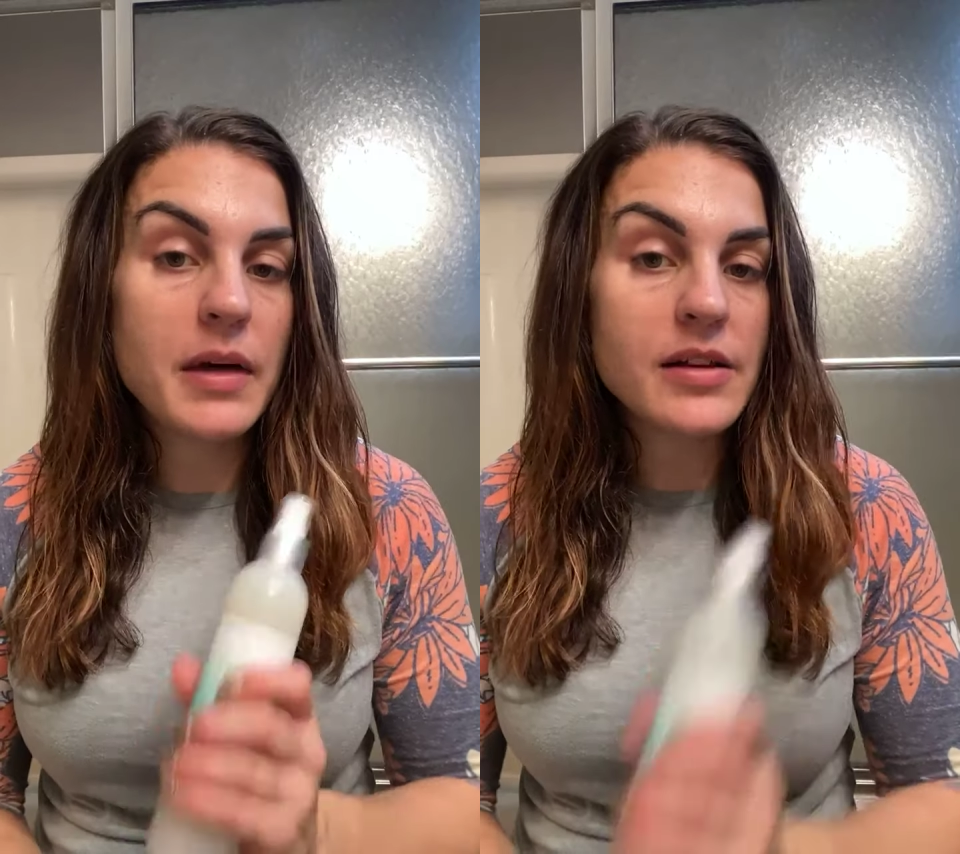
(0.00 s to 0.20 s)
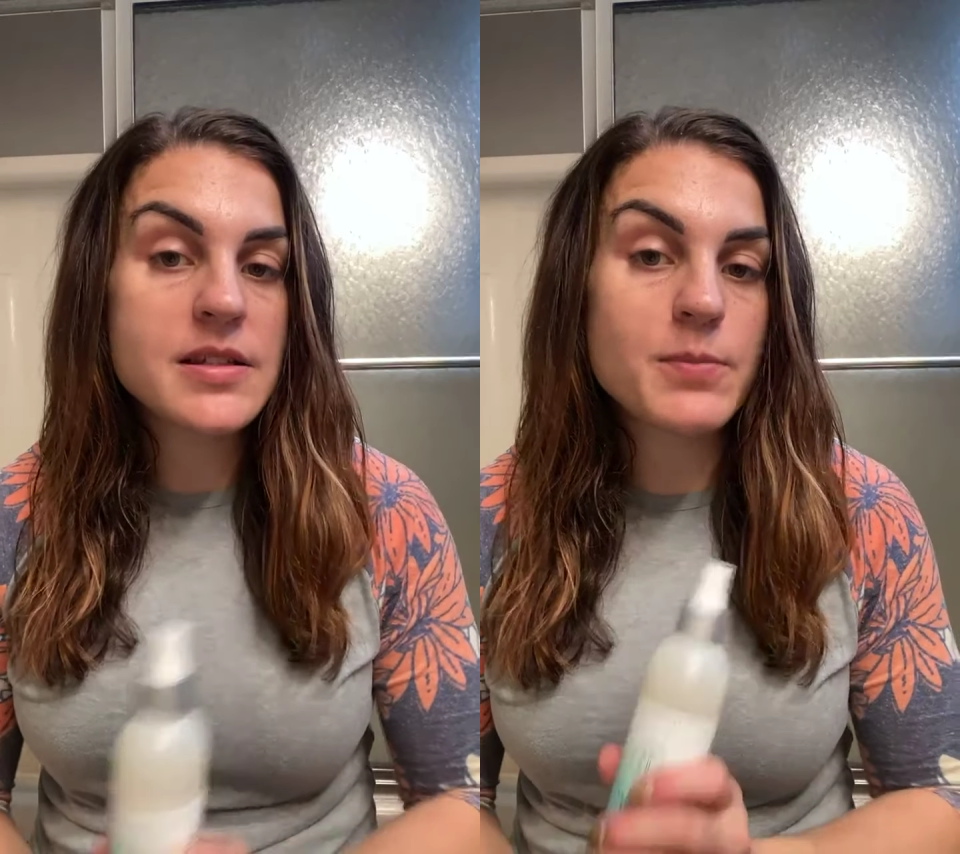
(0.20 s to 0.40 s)

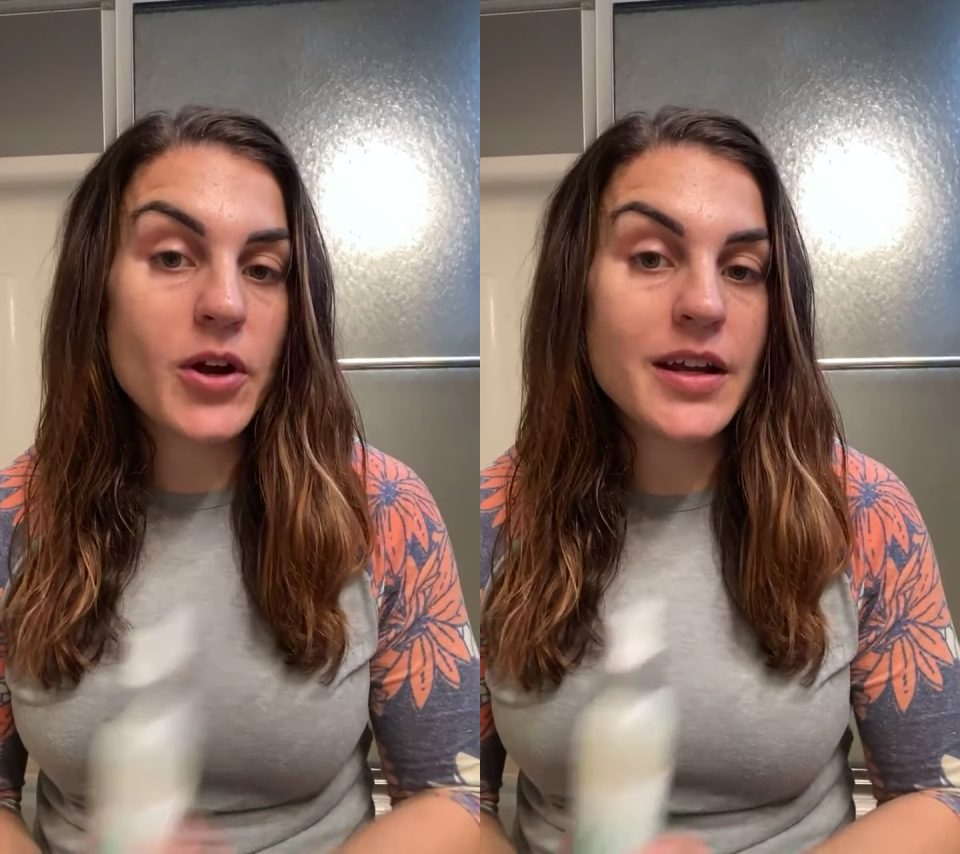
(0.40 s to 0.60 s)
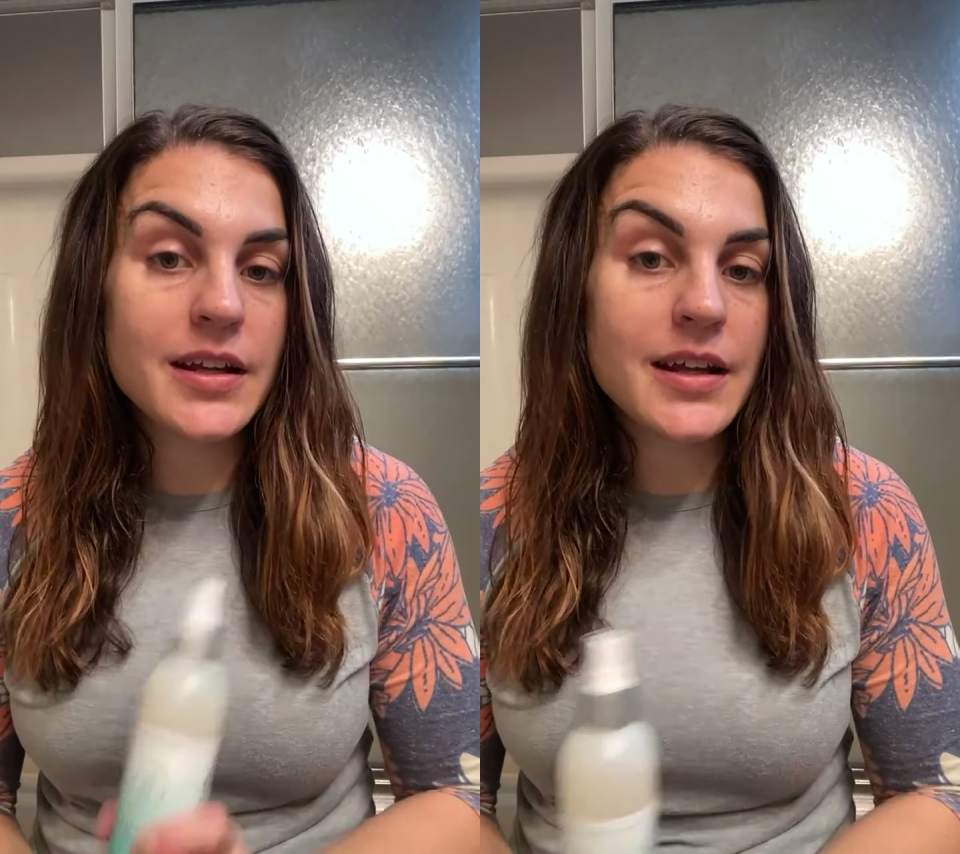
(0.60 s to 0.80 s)
I'll
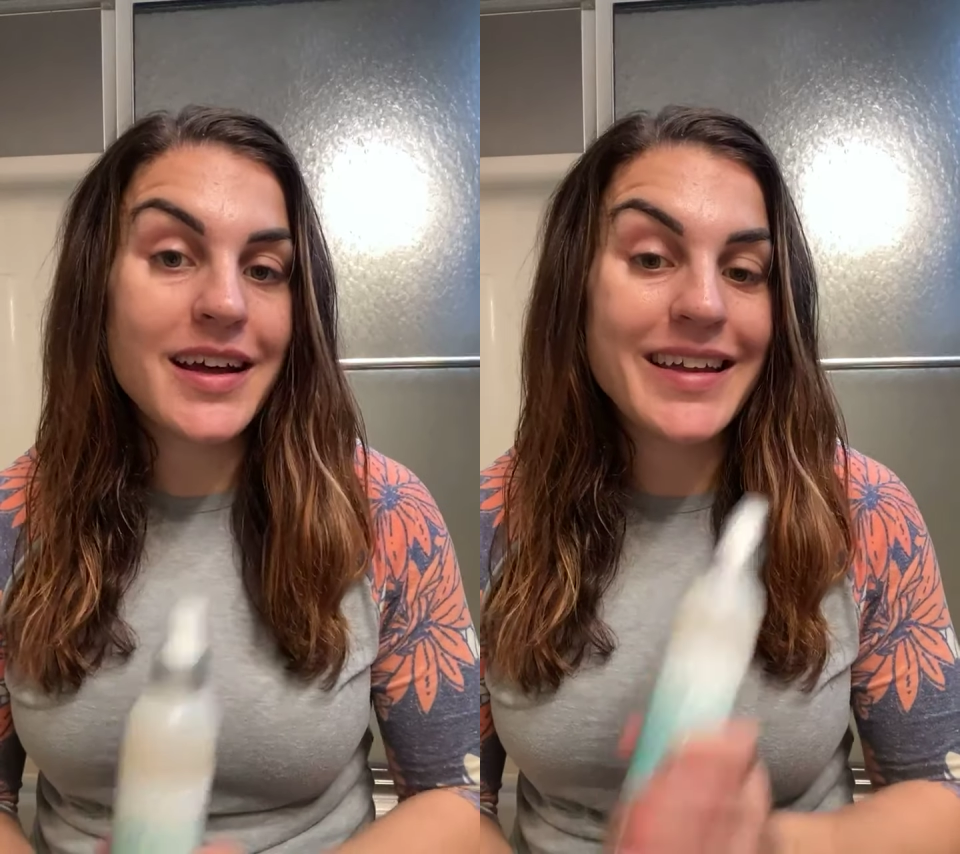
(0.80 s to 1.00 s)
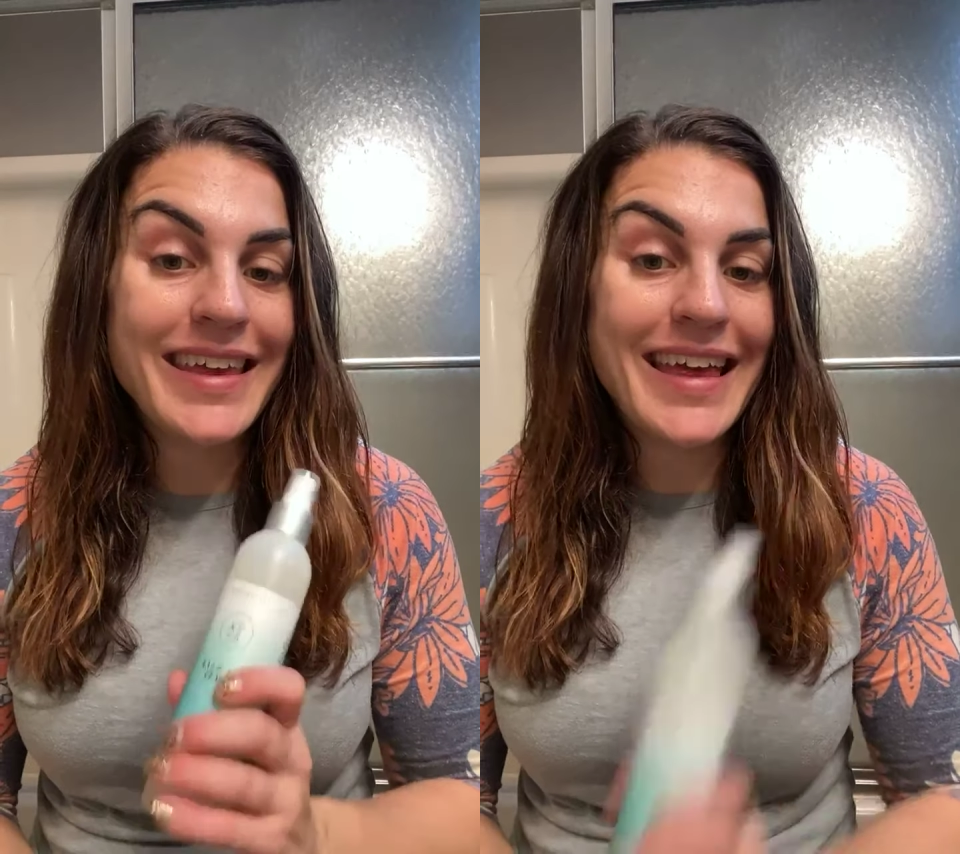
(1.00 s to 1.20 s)
spray it in it
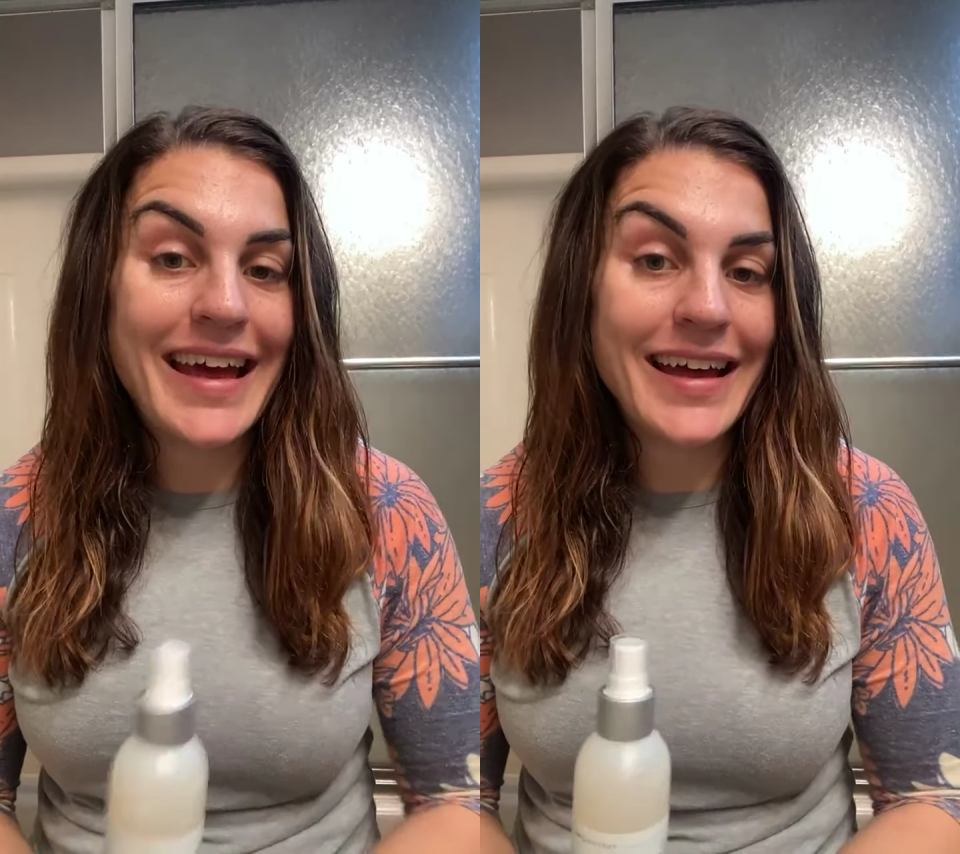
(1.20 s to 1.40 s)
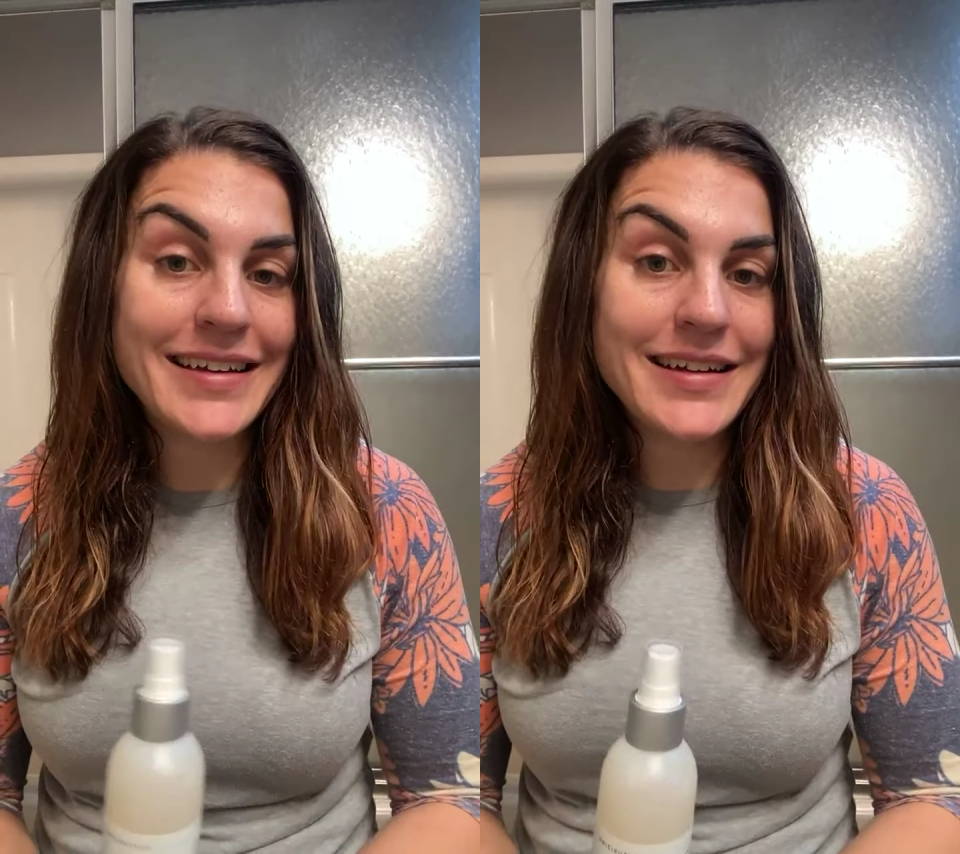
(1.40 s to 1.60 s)

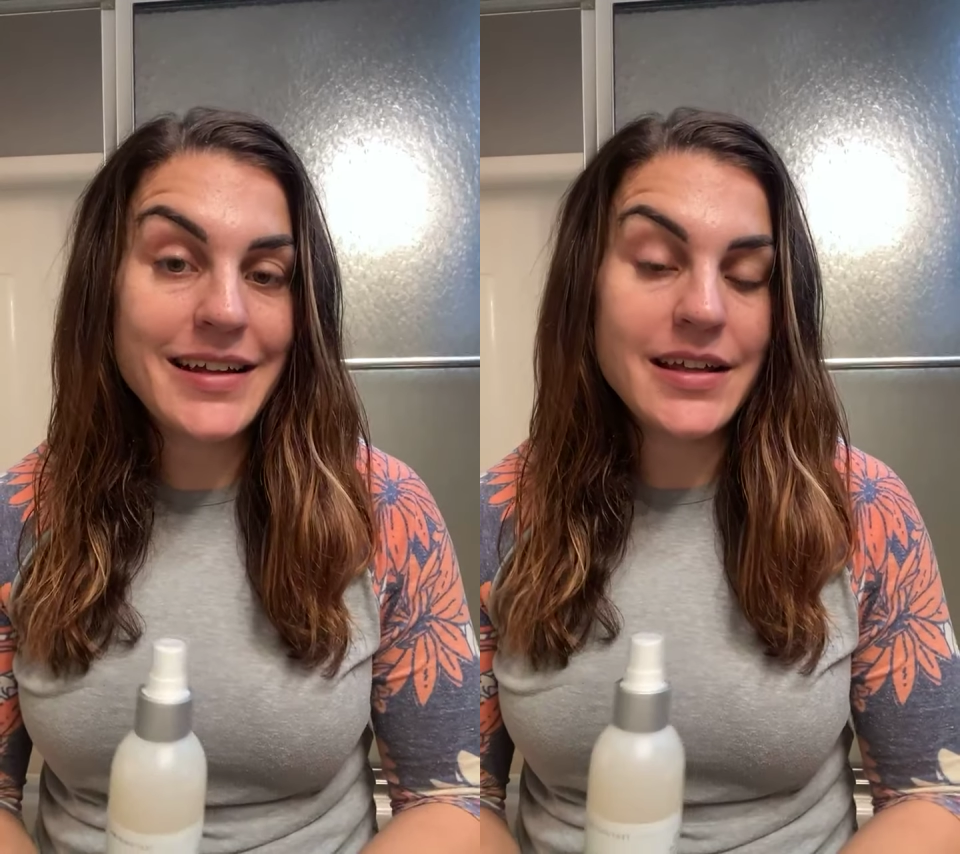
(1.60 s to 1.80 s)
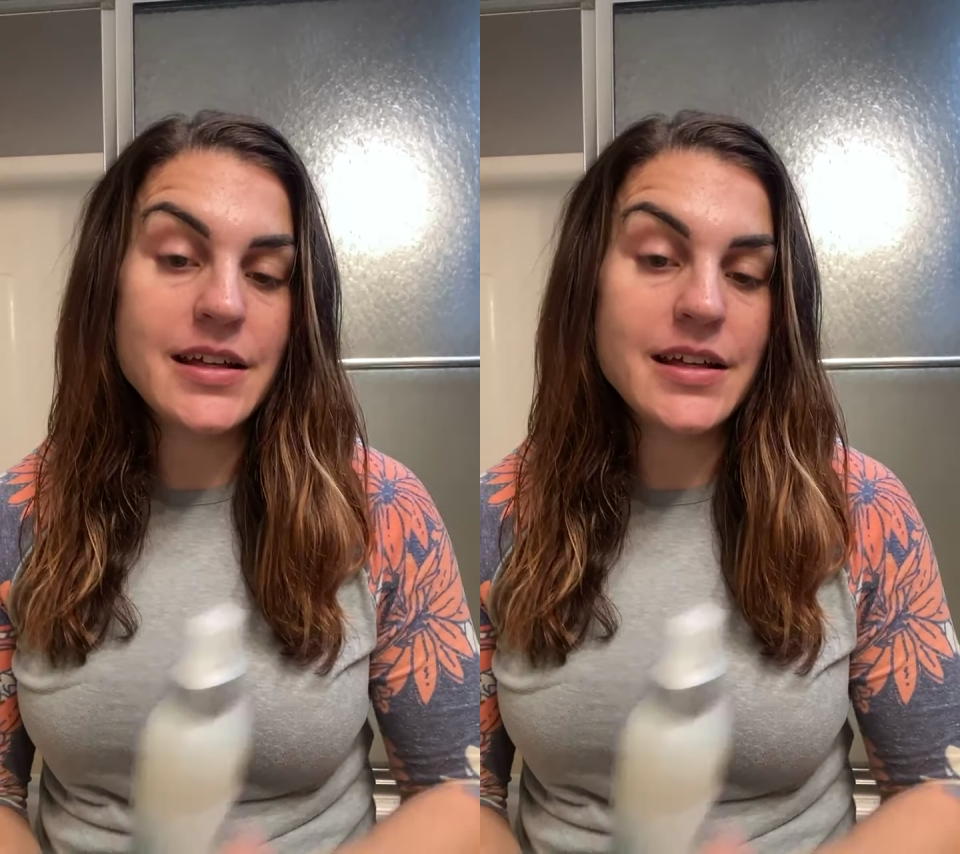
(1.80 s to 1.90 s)
again